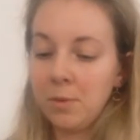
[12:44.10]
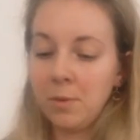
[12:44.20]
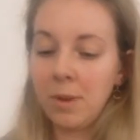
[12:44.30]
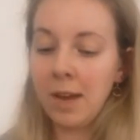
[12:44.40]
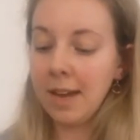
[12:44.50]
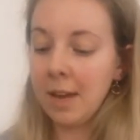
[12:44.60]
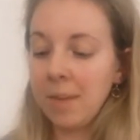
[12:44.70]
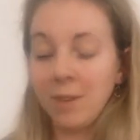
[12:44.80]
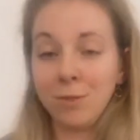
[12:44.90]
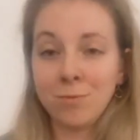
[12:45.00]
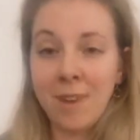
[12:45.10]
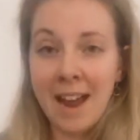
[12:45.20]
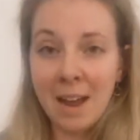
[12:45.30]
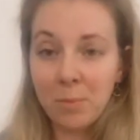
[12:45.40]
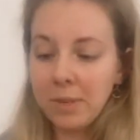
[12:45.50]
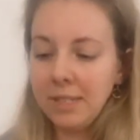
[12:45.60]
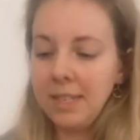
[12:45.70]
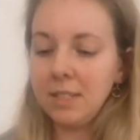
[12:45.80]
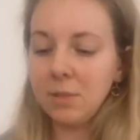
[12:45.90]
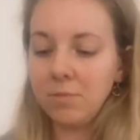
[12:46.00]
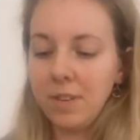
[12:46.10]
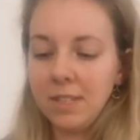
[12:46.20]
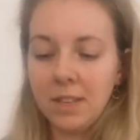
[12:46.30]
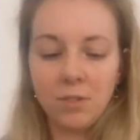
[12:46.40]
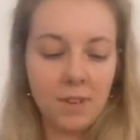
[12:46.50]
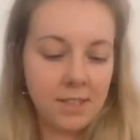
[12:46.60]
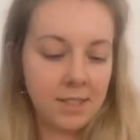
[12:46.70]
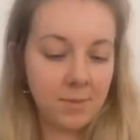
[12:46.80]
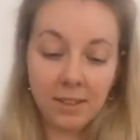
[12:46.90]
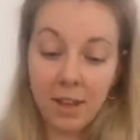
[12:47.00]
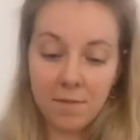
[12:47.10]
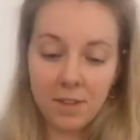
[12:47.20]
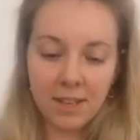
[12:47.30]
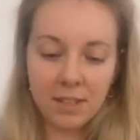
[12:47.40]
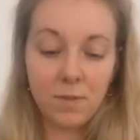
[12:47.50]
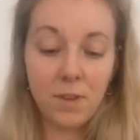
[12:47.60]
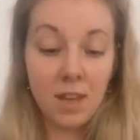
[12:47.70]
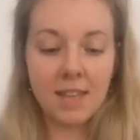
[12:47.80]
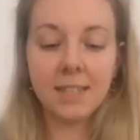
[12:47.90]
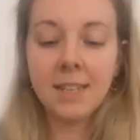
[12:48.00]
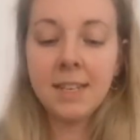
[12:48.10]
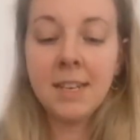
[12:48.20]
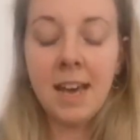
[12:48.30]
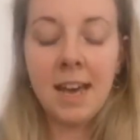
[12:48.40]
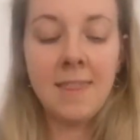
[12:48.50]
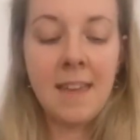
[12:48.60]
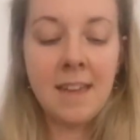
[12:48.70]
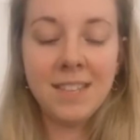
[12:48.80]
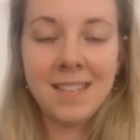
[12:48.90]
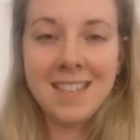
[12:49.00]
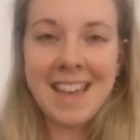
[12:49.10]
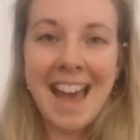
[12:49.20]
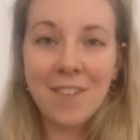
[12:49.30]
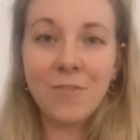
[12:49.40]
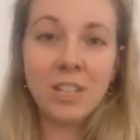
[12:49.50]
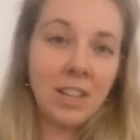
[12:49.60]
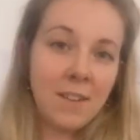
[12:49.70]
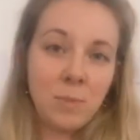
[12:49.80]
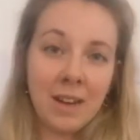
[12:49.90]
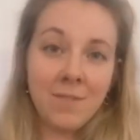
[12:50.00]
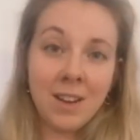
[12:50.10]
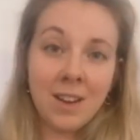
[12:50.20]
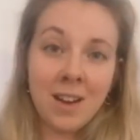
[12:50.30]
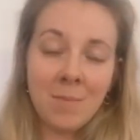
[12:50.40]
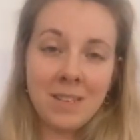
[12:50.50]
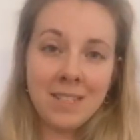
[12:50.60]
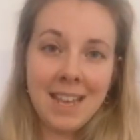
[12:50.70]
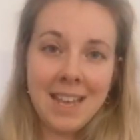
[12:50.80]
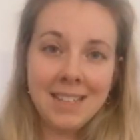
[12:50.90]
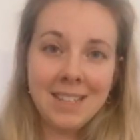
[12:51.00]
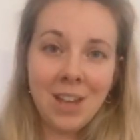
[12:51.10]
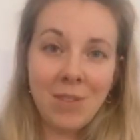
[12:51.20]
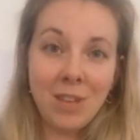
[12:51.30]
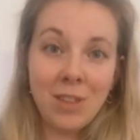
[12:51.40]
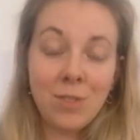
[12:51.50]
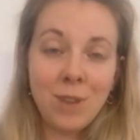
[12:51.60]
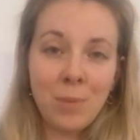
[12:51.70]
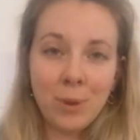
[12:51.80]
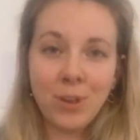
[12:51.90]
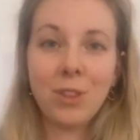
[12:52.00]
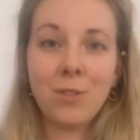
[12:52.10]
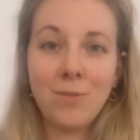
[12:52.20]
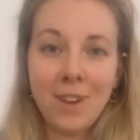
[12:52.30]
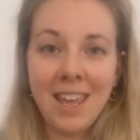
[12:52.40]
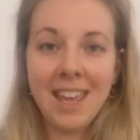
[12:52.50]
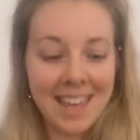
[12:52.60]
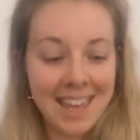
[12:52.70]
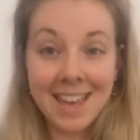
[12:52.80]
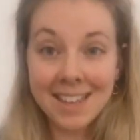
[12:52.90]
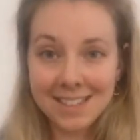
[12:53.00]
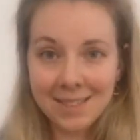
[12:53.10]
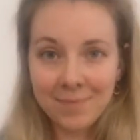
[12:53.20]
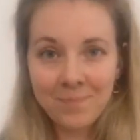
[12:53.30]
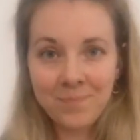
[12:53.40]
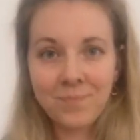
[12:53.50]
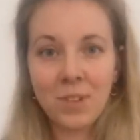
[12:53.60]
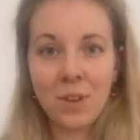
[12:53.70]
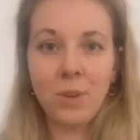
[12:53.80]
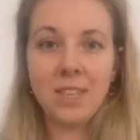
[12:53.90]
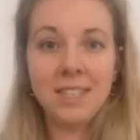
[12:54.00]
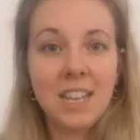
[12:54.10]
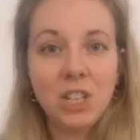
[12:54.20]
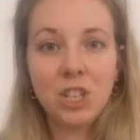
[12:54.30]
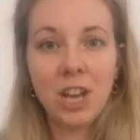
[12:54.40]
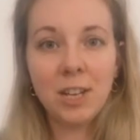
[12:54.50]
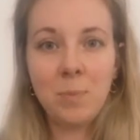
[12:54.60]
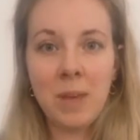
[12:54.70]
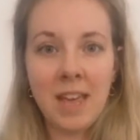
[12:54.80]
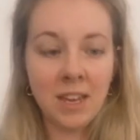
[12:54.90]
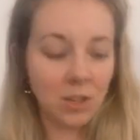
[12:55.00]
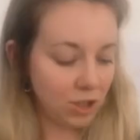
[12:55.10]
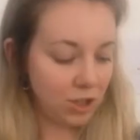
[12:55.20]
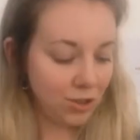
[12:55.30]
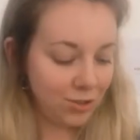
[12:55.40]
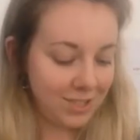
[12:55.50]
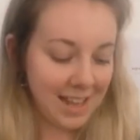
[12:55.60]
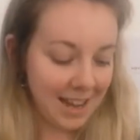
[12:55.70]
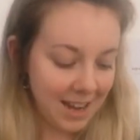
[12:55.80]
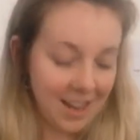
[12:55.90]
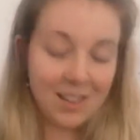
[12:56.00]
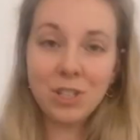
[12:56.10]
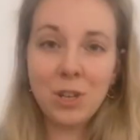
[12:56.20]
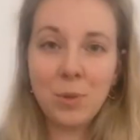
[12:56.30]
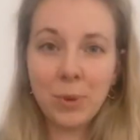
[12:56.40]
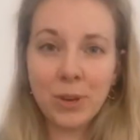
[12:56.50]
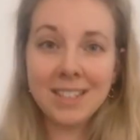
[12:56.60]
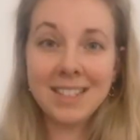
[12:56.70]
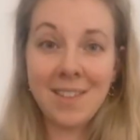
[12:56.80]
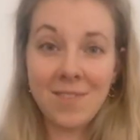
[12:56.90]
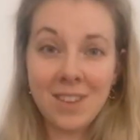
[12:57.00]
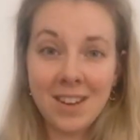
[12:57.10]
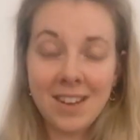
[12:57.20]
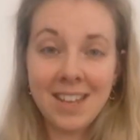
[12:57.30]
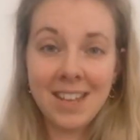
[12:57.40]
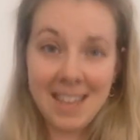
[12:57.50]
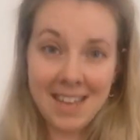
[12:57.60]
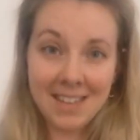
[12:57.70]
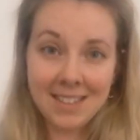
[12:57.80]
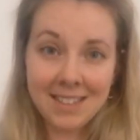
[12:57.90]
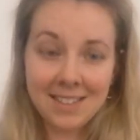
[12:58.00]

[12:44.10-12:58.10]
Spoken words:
a campaign called WRAP, did some research recently, well, over the last few years, and they've said that the average lifespan of a garment is only 3.3 years, with a t-shirt being just under that at 2.7 years.